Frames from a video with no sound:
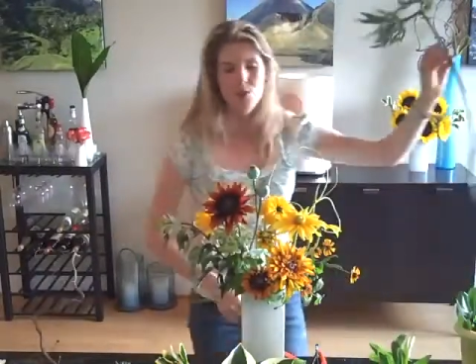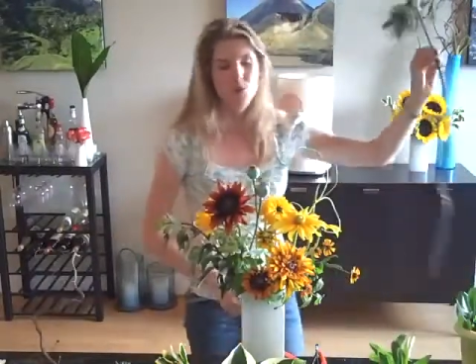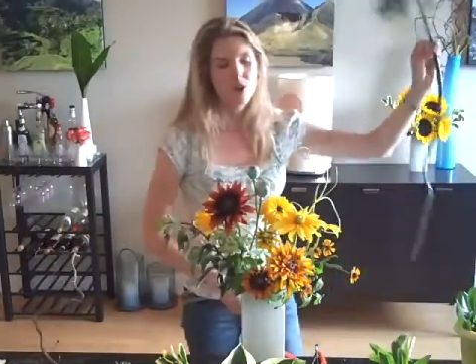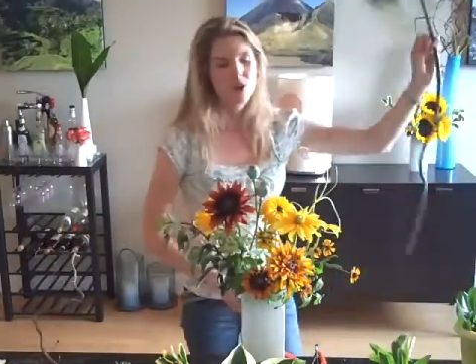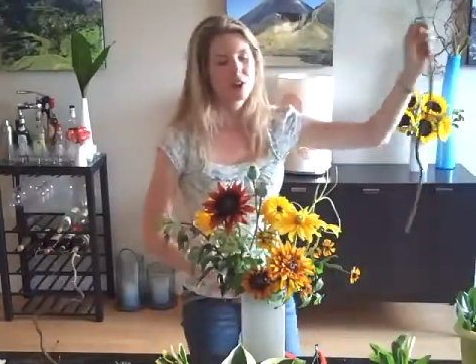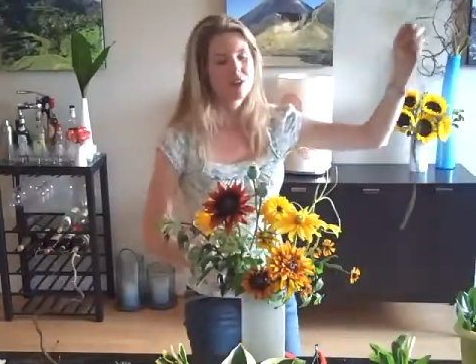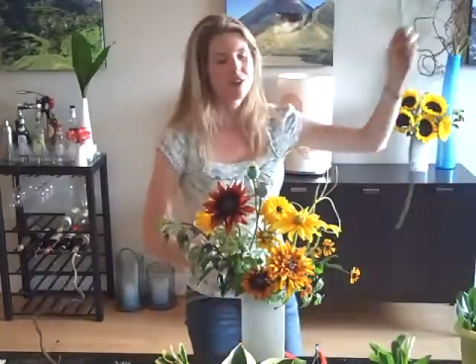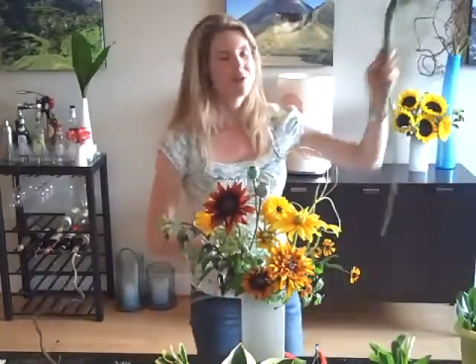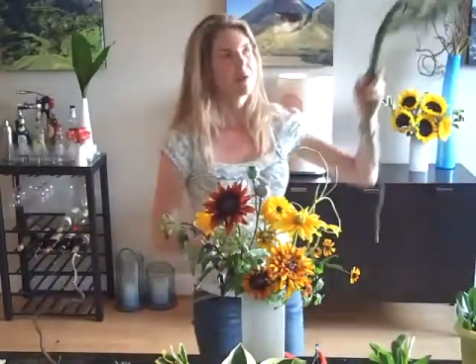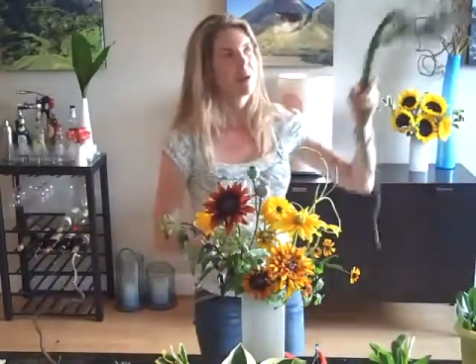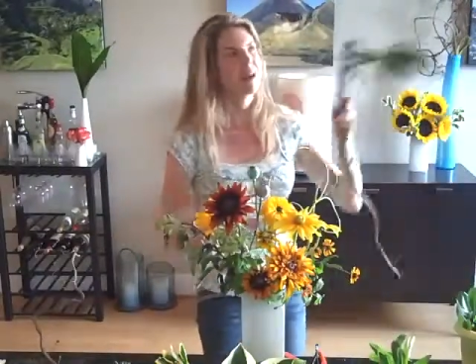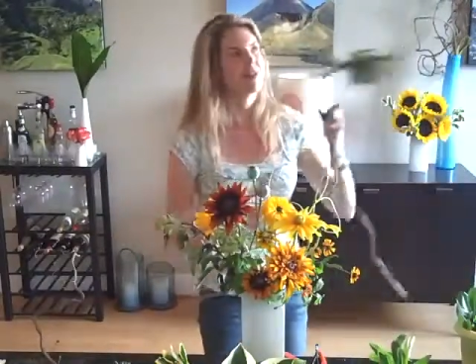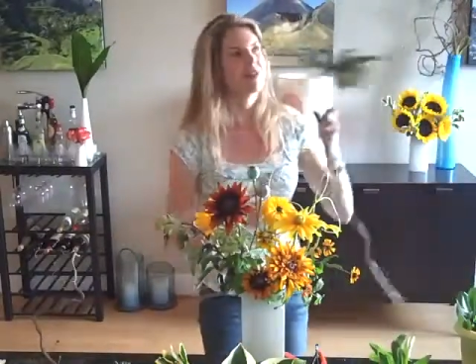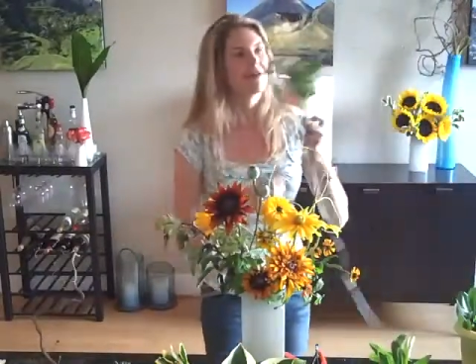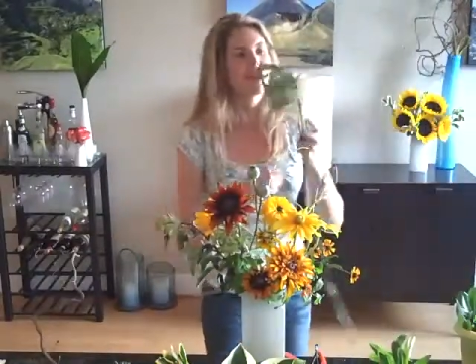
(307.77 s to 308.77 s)
one of
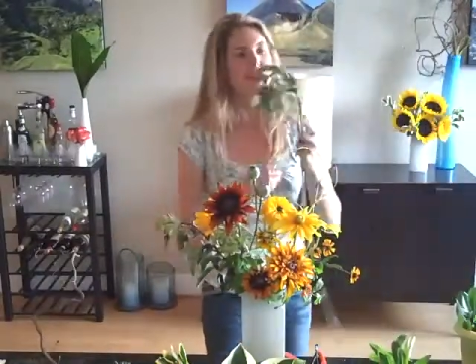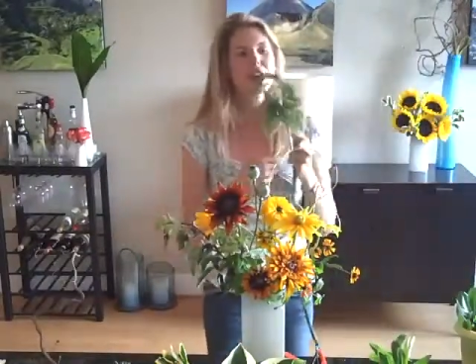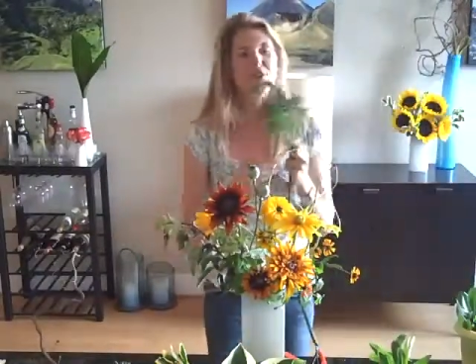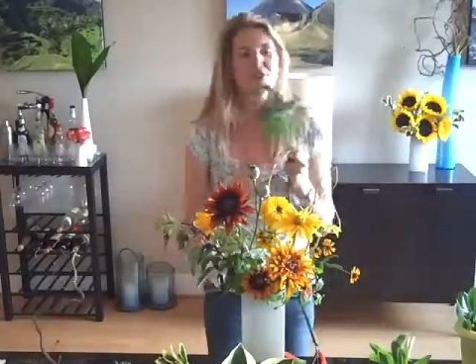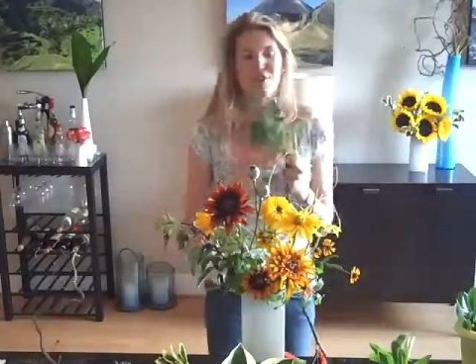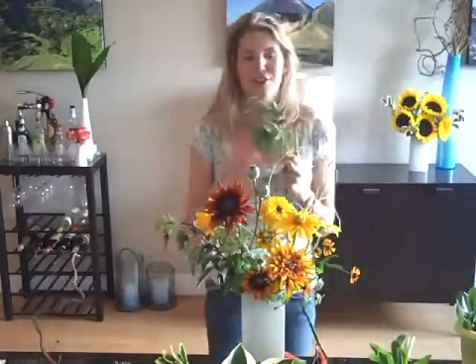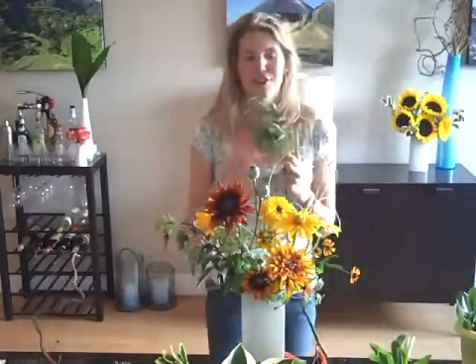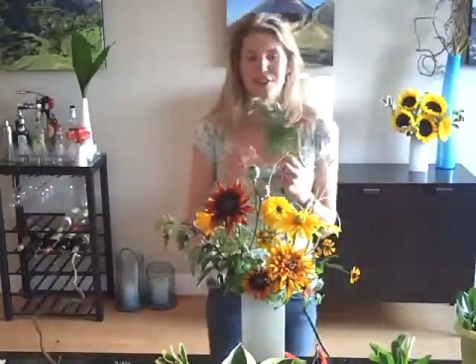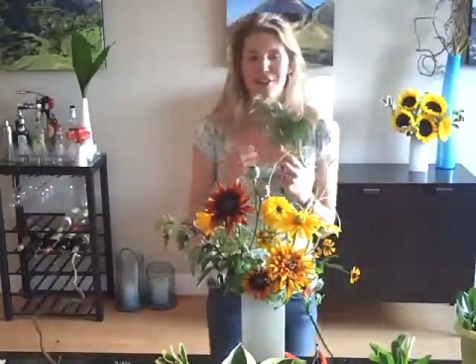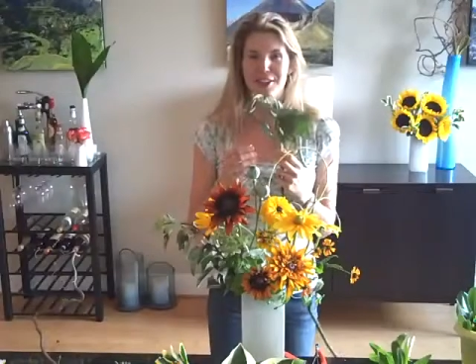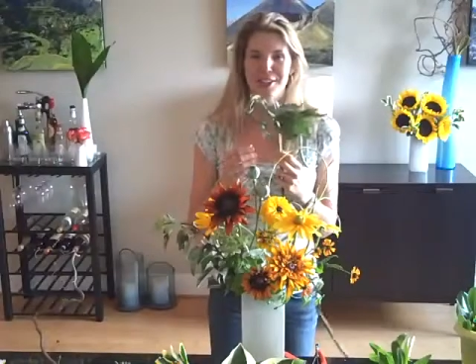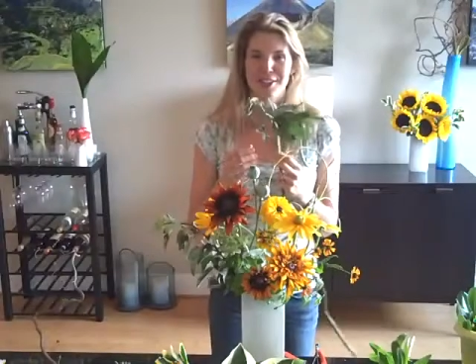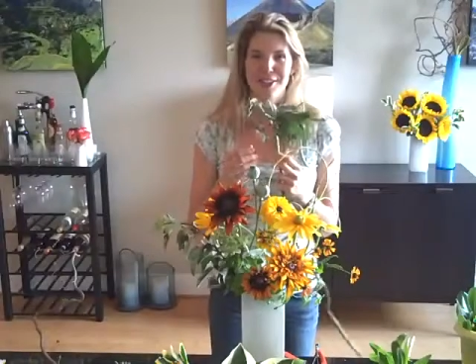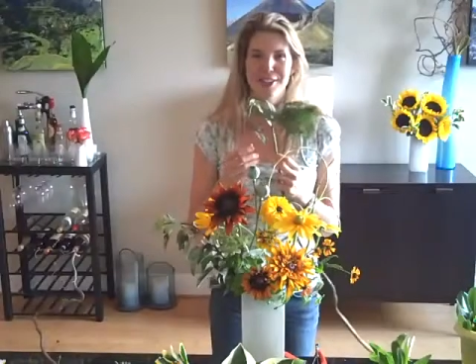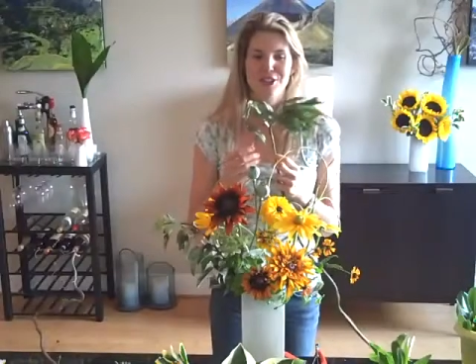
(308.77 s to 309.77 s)
my favorite
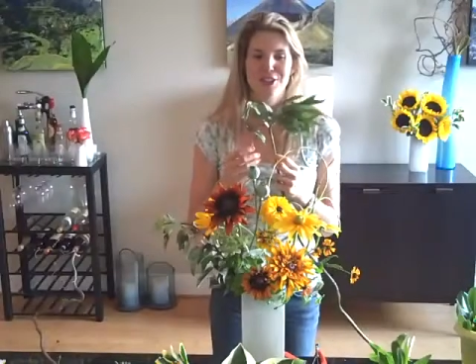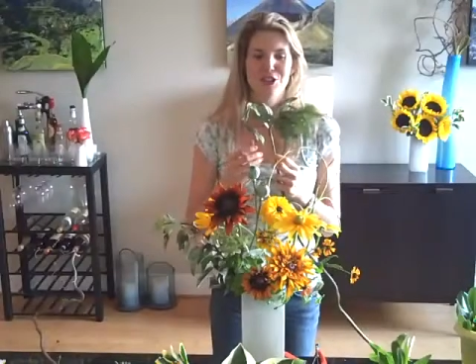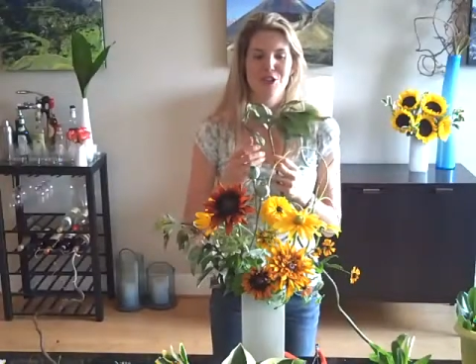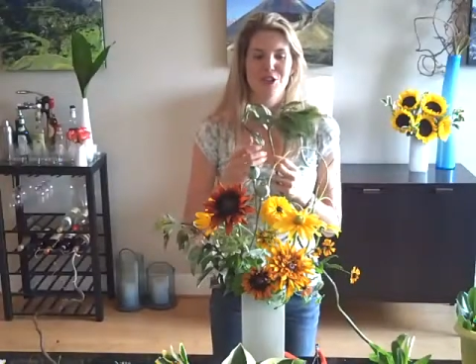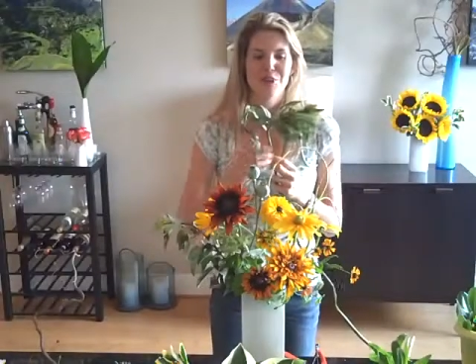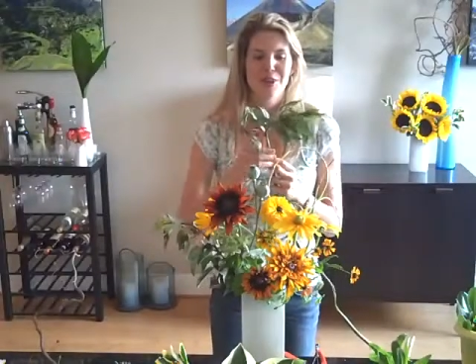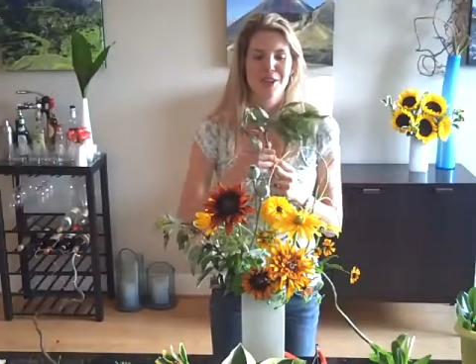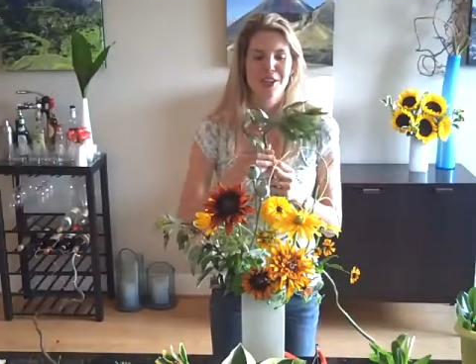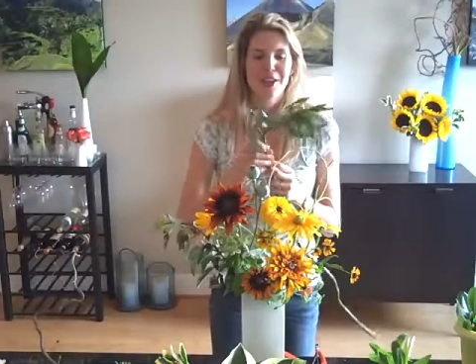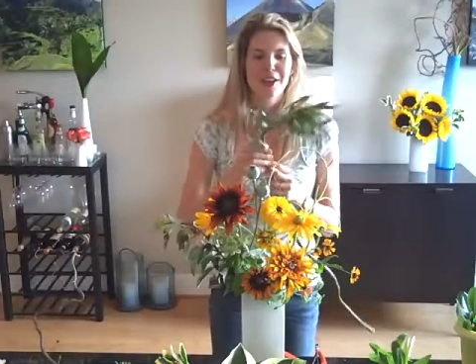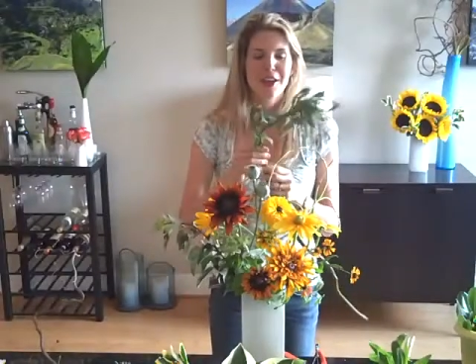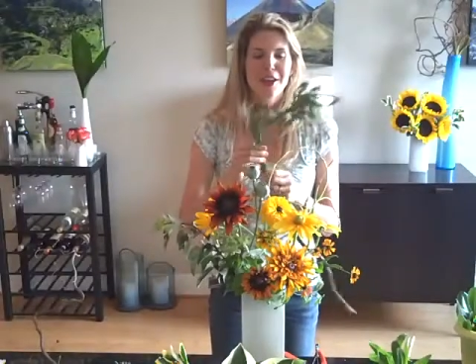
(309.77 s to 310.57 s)
things that he showed me.